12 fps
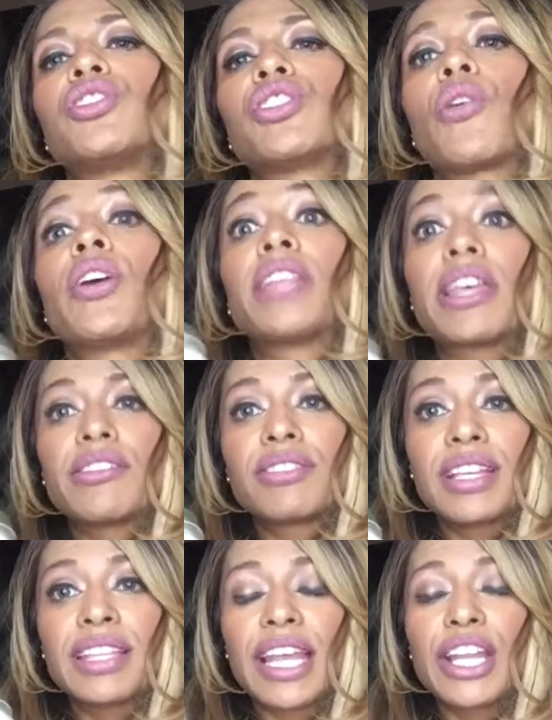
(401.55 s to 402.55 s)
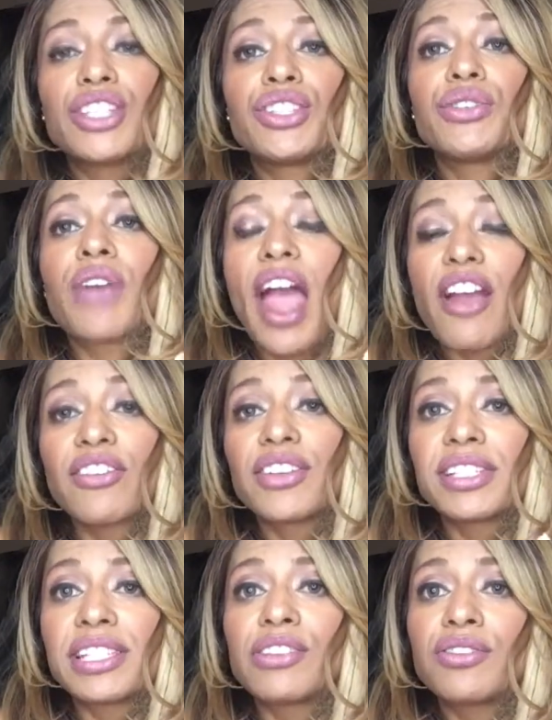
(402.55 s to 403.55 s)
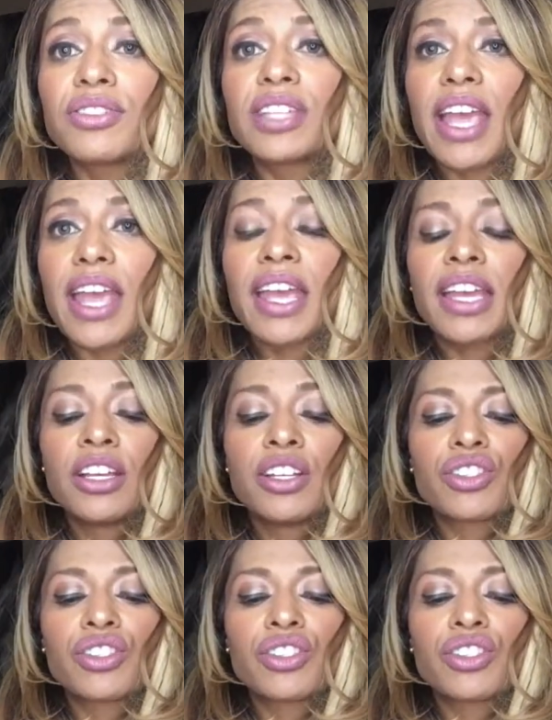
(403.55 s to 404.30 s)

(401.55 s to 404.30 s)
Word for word: so another thing that I do every single day,